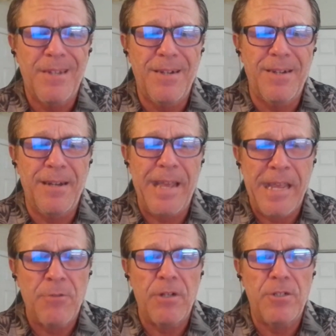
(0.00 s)
uh,
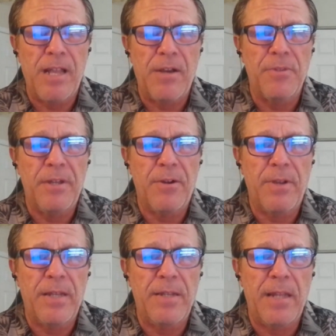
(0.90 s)
acreage down there.
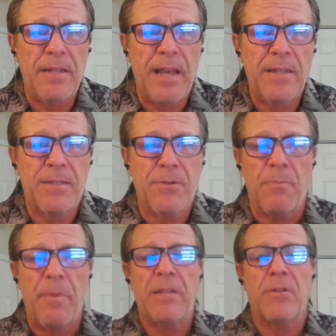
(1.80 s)
And, and that's going
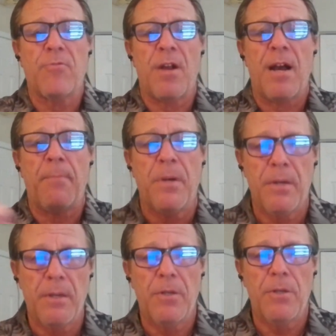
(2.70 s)
to make the crop
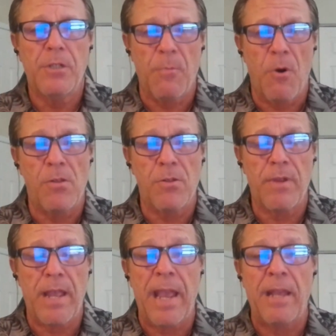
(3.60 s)

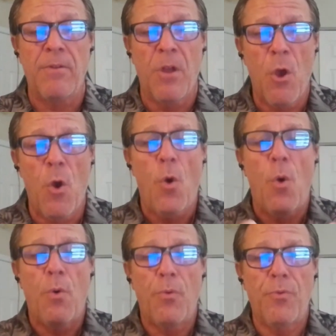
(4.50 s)
smaller and
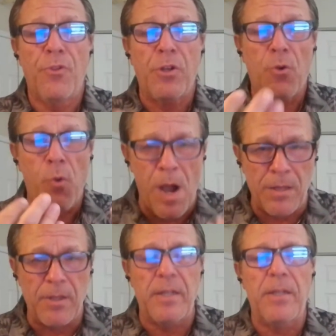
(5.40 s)
the
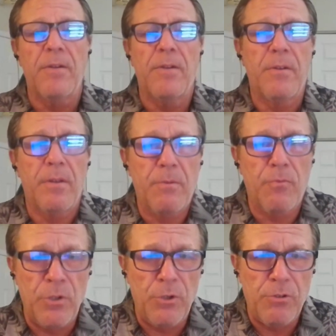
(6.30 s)
quality
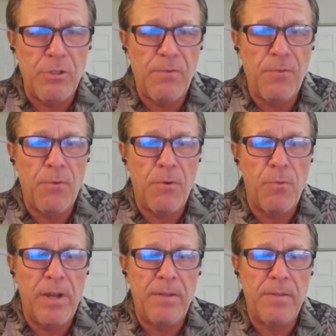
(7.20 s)
reduced for
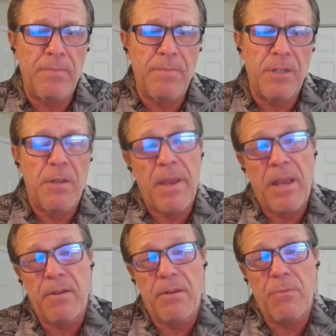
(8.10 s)
what the
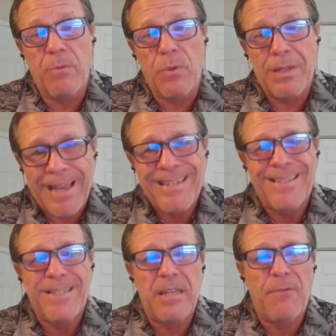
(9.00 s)
demand would like to
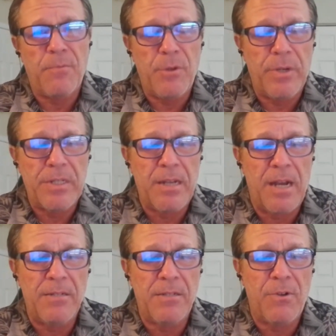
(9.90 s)
see from U.S.
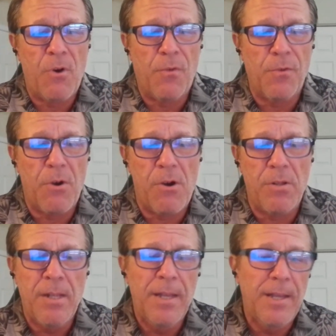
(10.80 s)
cotton. So overall,